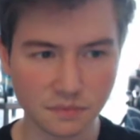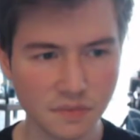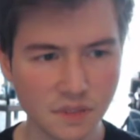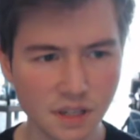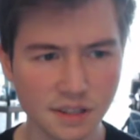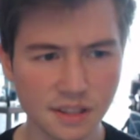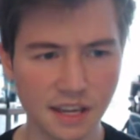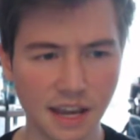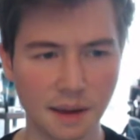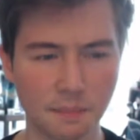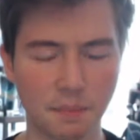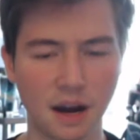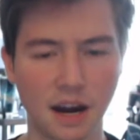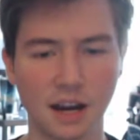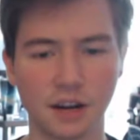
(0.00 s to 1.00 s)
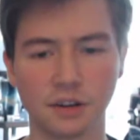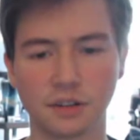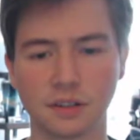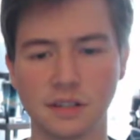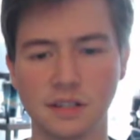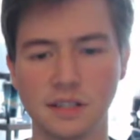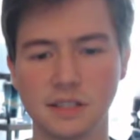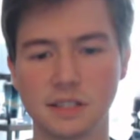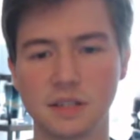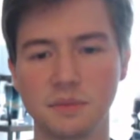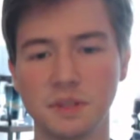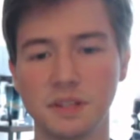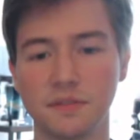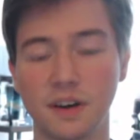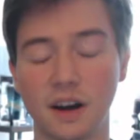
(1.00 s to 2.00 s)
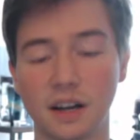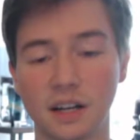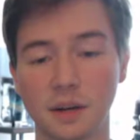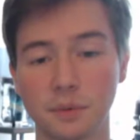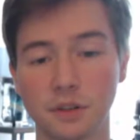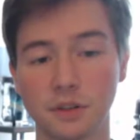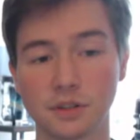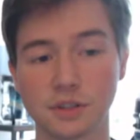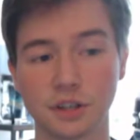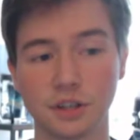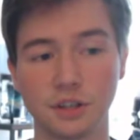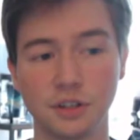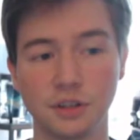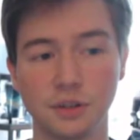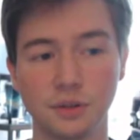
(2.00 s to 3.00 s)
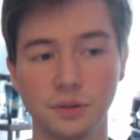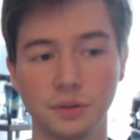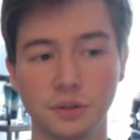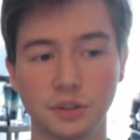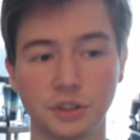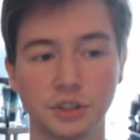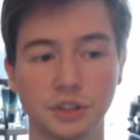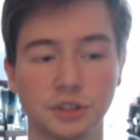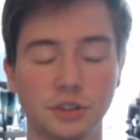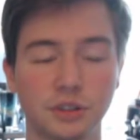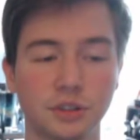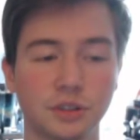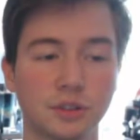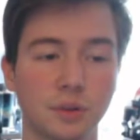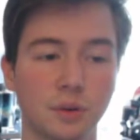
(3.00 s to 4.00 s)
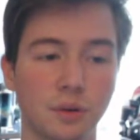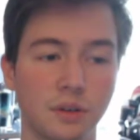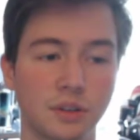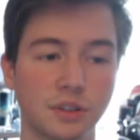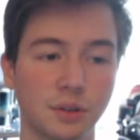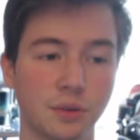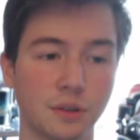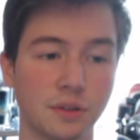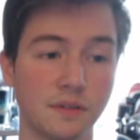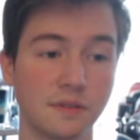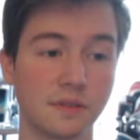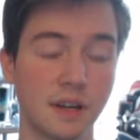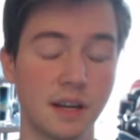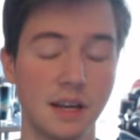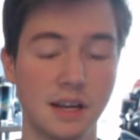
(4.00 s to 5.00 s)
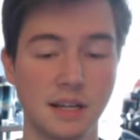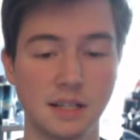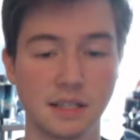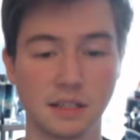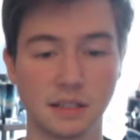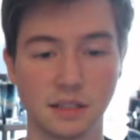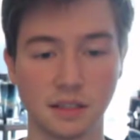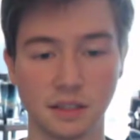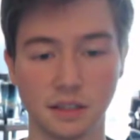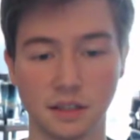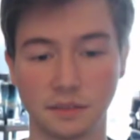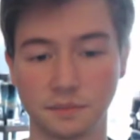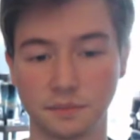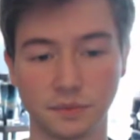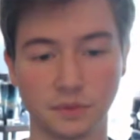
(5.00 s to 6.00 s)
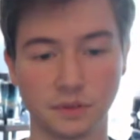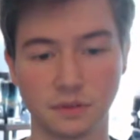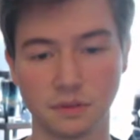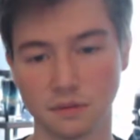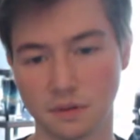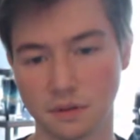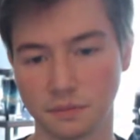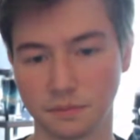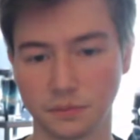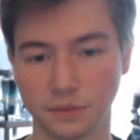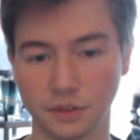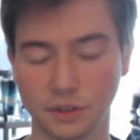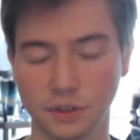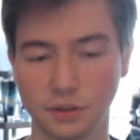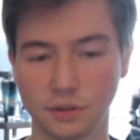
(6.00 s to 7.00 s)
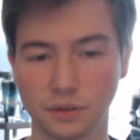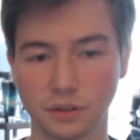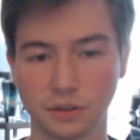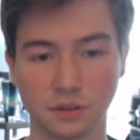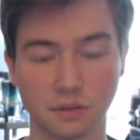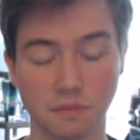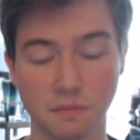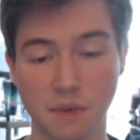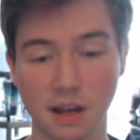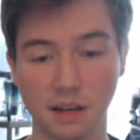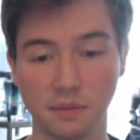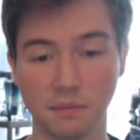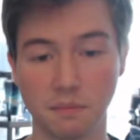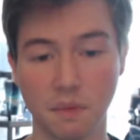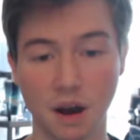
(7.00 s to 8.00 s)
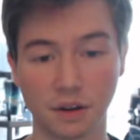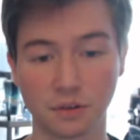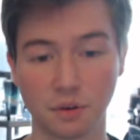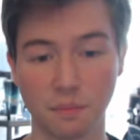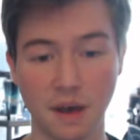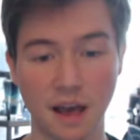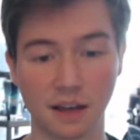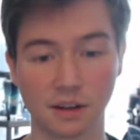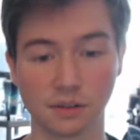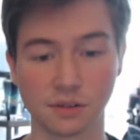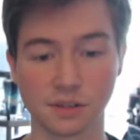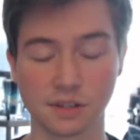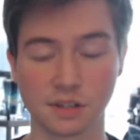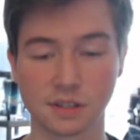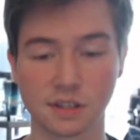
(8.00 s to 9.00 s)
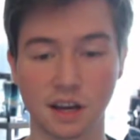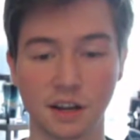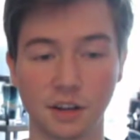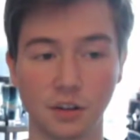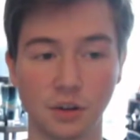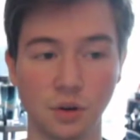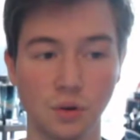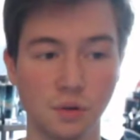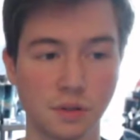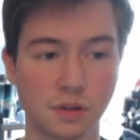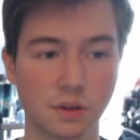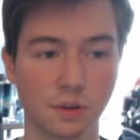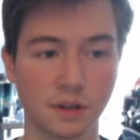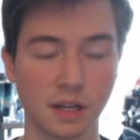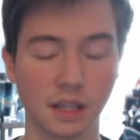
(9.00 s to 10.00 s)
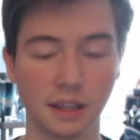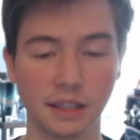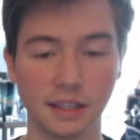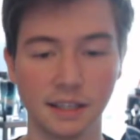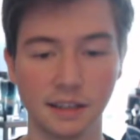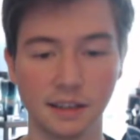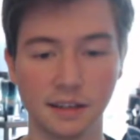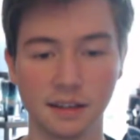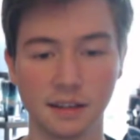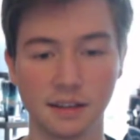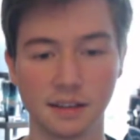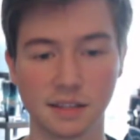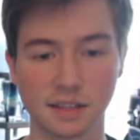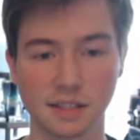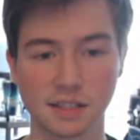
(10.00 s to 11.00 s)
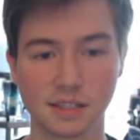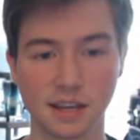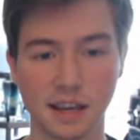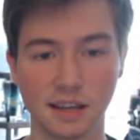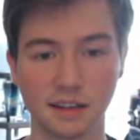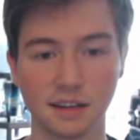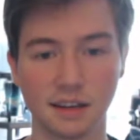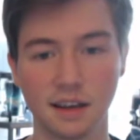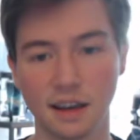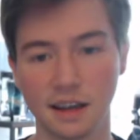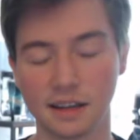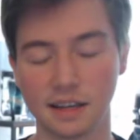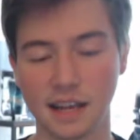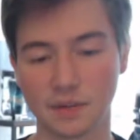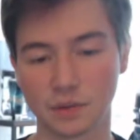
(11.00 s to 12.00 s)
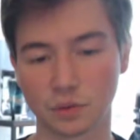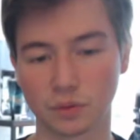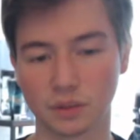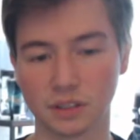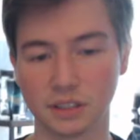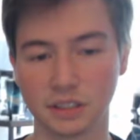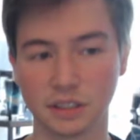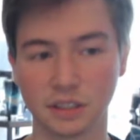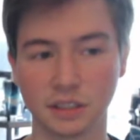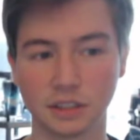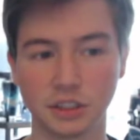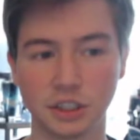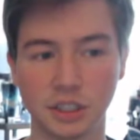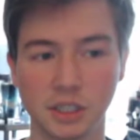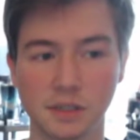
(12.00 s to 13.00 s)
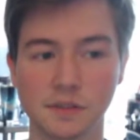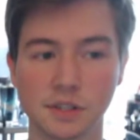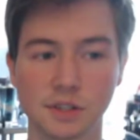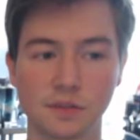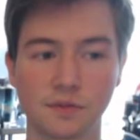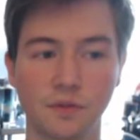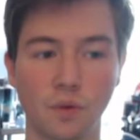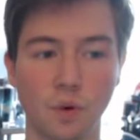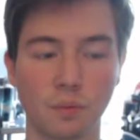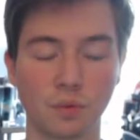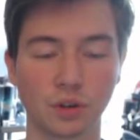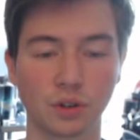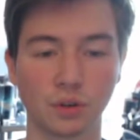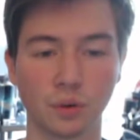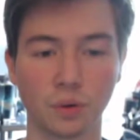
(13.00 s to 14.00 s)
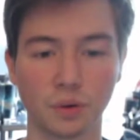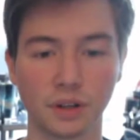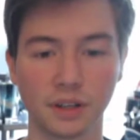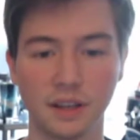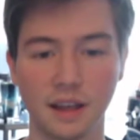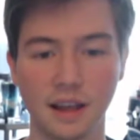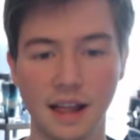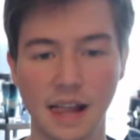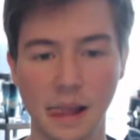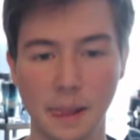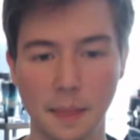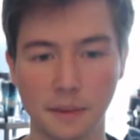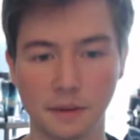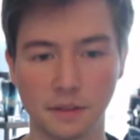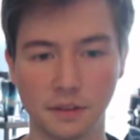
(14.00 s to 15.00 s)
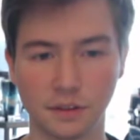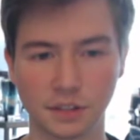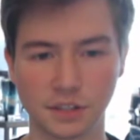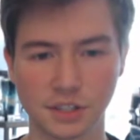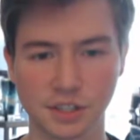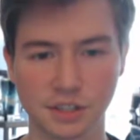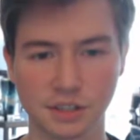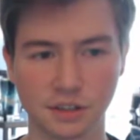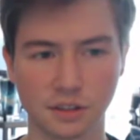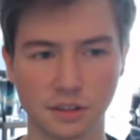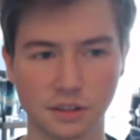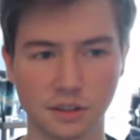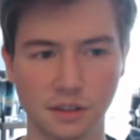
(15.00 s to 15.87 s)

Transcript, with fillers: the empire needs to be divided up and there's a huge short sort of d- d- huge many micro battles deciding who's going to lead the state and it never really achieves its former glory this the,